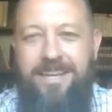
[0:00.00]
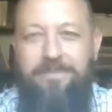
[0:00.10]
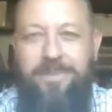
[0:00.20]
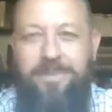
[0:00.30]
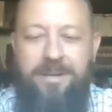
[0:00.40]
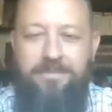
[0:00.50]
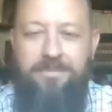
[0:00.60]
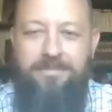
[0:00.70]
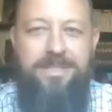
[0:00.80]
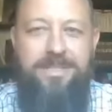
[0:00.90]
Amen.
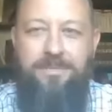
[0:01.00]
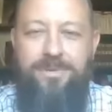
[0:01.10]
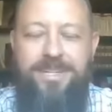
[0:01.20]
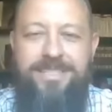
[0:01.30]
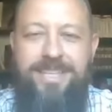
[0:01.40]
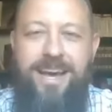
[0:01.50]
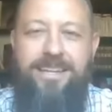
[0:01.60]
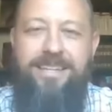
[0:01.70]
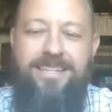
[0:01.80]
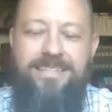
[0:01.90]
Praise
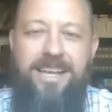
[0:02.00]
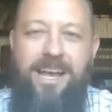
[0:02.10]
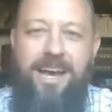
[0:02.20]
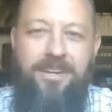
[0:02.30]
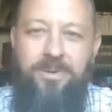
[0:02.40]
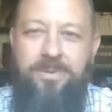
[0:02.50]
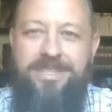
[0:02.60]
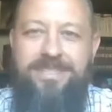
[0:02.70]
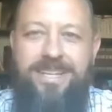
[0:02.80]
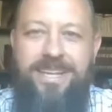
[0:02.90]
God. Yes. I do
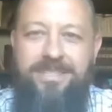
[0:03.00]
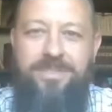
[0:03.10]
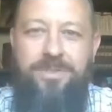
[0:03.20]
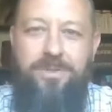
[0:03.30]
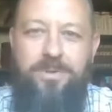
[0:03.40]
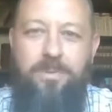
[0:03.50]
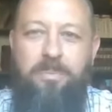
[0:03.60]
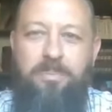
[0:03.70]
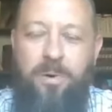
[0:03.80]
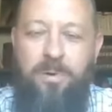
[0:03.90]
want to say to
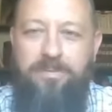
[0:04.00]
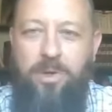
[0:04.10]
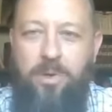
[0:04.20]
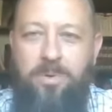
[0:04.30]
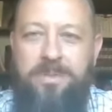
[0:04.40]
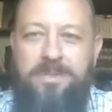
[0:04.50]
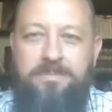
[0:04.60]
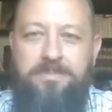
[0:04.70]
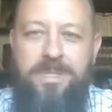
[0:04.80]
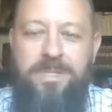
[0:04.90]
both of you
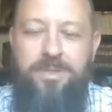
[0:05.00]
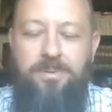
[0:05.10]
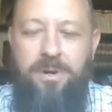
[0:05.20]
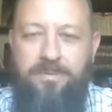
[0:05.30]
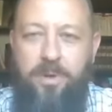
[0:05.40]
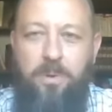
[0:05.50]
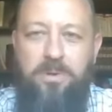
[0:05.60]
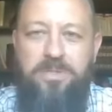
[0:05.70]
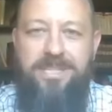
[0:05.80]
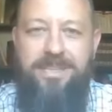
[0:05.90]
and to our
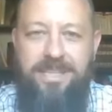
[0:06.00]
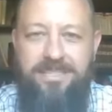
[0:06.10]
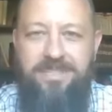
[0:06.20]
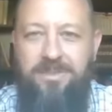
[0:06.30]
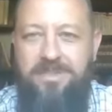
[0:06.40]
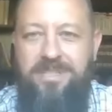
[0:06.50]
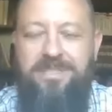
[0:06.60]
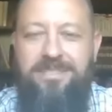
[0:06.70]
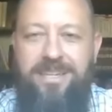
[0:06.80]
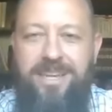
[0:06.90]
viewers and listeners
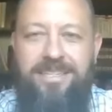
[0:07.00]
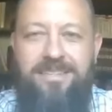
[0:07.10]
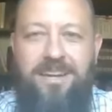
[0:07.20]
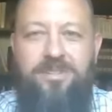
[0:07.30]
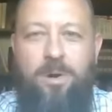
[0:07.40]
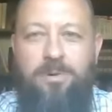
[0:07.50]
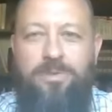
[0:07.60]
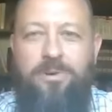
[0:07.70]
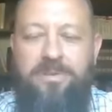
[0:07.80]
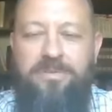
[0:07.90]
that today is October
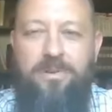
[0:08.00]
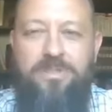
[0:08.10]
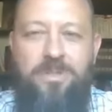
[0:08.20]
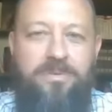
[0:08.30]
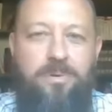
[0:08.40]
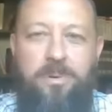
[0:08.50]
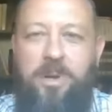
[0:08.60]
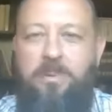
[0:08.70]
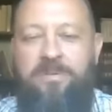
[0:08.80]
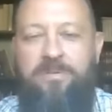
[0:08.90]
31st. So before
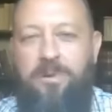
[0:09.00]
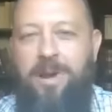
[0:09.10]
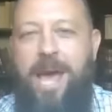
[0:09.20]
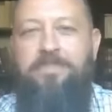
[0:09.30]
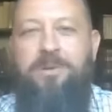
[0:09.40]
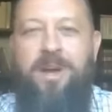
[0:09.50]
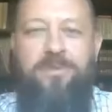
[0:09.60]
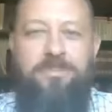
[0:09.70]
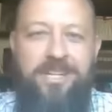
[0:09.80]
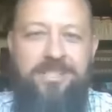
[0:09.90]
we go any further, happy
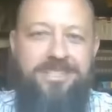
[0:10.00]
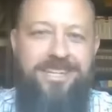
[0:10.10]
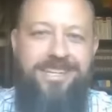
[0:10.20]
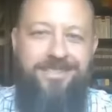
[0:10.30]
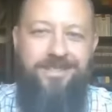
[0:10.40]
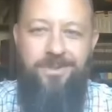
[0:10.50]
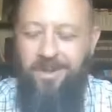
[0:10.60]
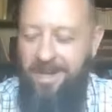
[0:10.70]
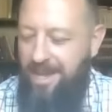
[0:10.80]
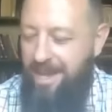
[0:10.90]
Reformation Day
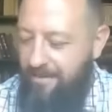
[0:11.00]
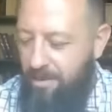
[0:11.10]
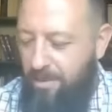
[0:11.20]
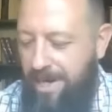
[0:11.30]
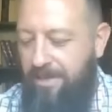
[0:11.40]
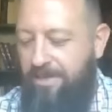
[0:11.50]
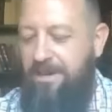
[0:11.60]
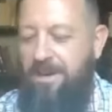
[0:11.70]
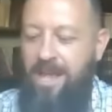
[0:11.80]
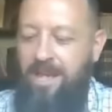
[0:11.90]
to everyone out
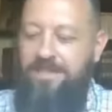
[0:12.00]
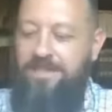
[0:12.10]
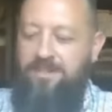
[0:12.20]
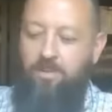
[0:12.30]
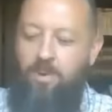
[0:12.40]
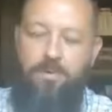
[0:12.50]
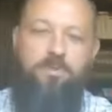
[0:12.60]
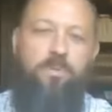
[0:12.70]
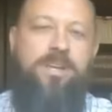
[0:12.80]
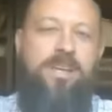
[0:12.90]
there. Dr.
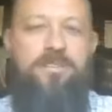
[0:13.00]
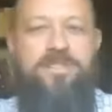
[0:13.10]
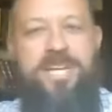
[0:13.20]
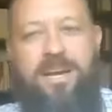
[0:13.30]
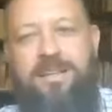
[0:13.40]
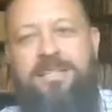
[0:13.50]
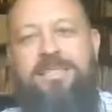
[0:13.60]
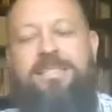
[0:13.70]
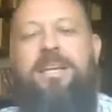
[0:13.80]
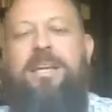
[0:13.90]
Waldron, what can you tell
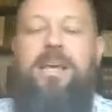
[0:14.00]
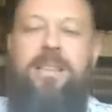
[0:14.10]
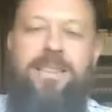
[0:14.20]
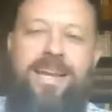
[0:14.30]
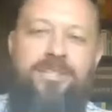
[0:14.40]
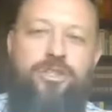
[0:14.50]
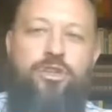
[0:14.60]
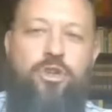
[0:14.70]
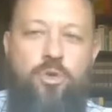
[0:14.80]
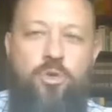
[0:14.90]
us that is
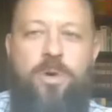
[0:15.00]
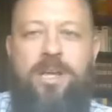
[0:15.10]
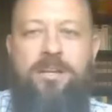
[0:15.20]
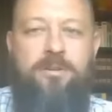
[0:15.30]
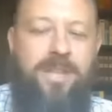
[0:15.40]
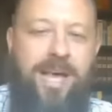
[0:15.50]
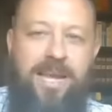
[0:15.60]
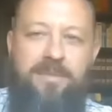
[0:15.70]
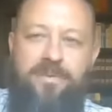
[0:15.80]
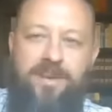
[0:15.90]
new in your
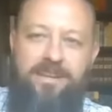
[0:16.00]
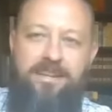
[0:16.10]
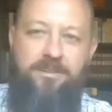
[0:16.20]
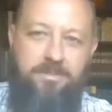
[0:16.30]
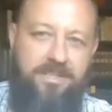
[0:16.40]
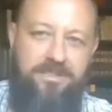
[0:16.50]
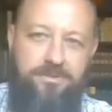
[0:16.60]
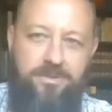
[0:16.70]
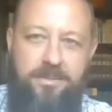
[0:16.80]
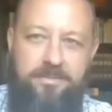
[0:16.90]
life and in your
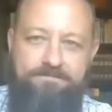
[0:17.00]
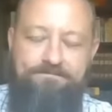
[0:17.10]
ministry?